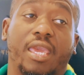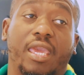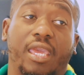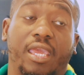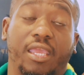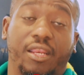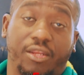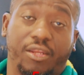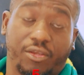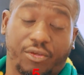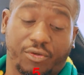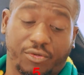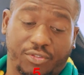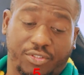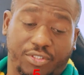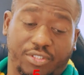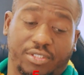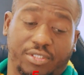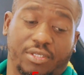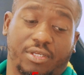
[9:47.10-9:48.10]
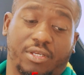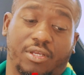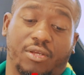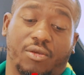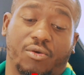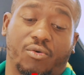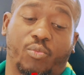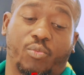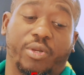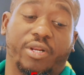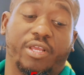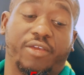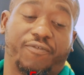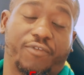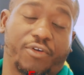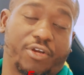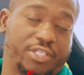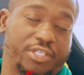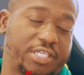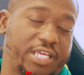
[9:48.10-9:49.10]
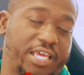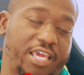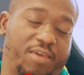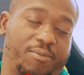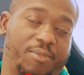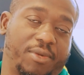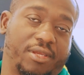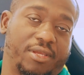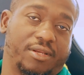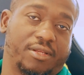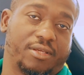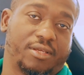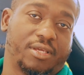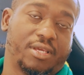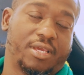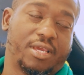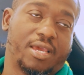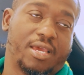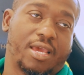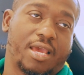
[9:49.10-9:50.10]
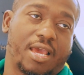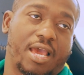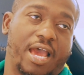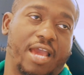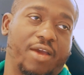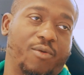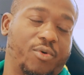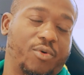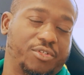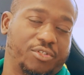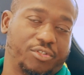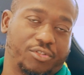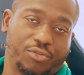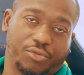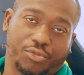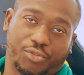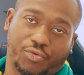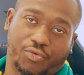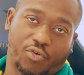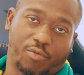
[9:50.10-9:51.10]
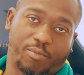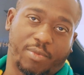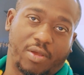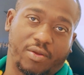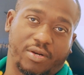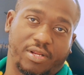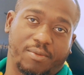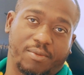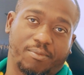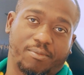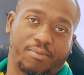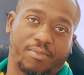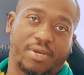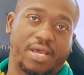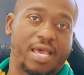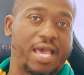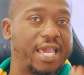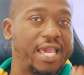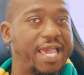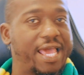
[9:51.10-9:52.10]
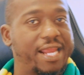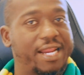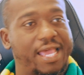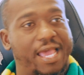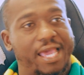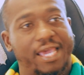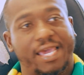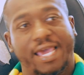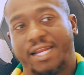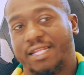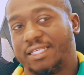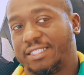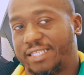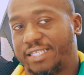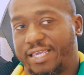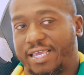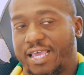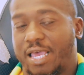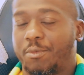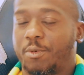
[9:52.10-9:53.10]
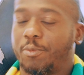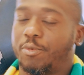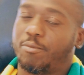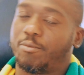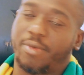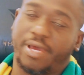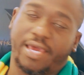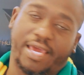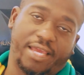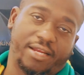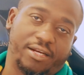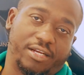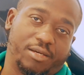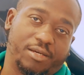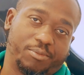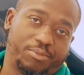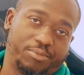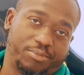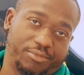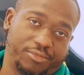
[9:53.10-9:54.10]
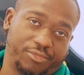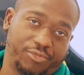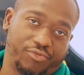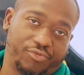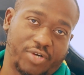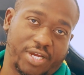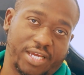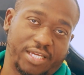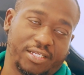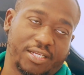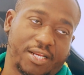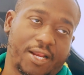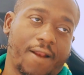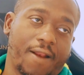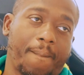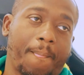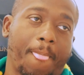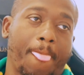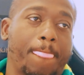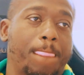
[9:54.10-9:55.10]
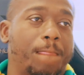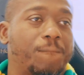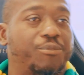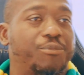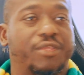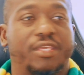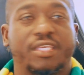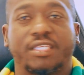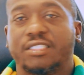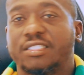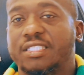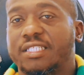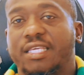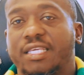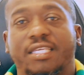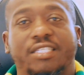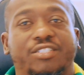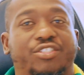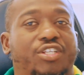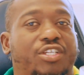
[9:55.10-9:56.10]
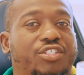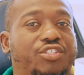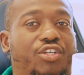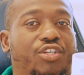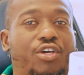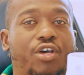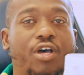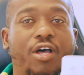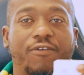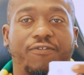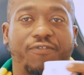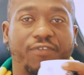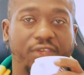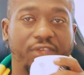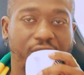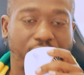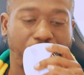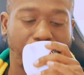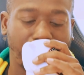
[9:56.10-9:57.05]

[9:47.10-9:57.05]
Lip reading: Ineos, when they first came in, I wasn't too sure about them. I gotta say, I'm gonna put my hand up, right? It's just a coffee.